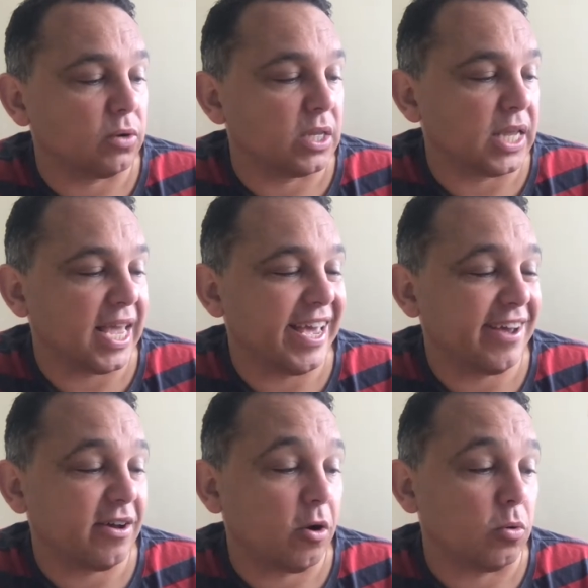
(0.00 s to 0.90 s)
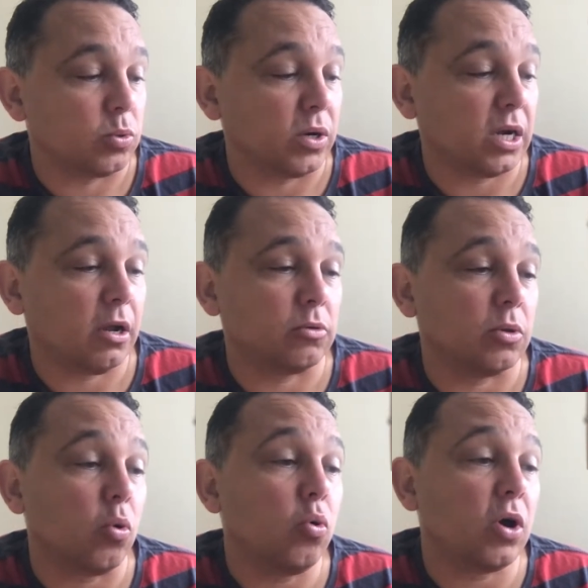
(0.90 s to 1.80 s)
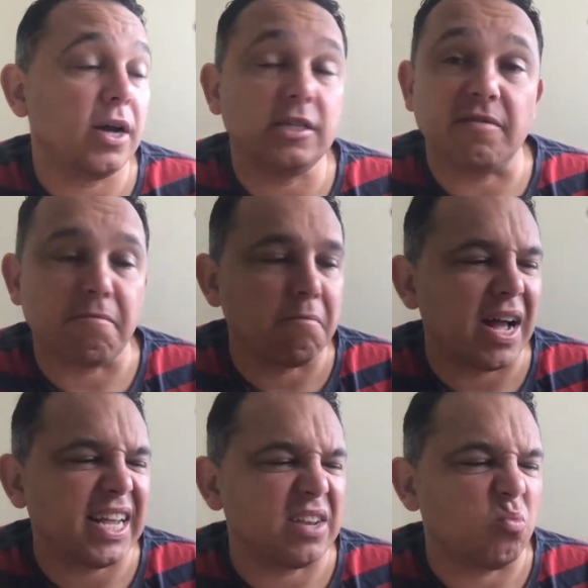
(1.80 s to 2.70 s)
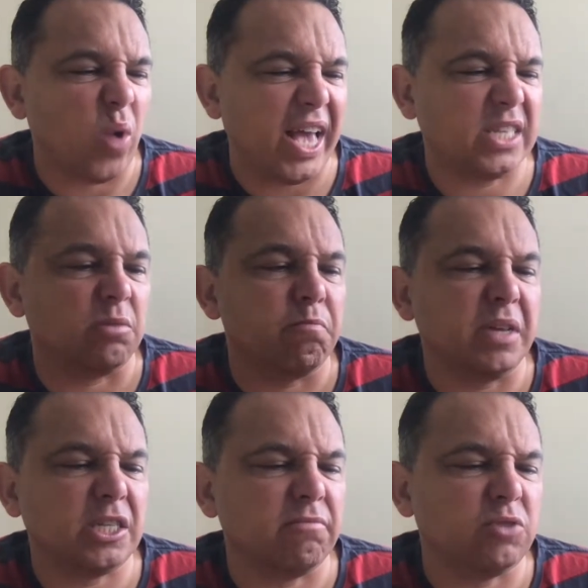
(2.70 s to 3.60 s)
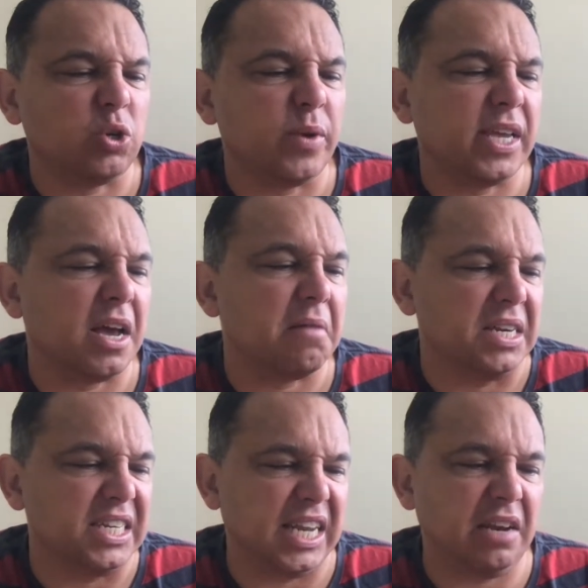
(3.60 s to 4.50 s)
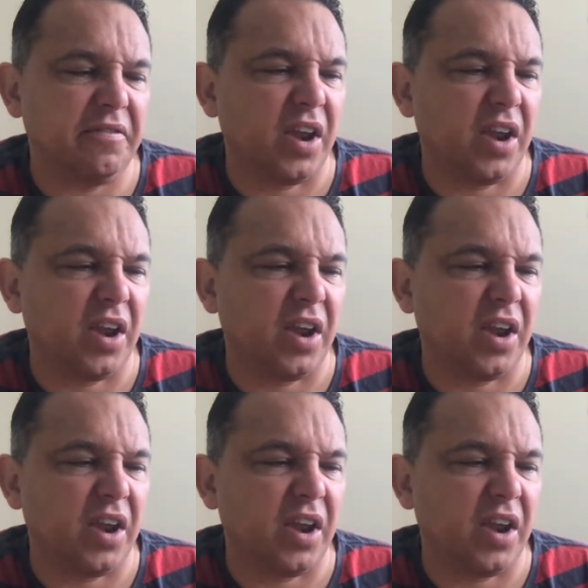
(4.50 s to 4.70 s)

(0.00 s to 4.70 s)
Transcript: his ear holes were clogged with all kinds of muck and wax and bits of chewing gum and dead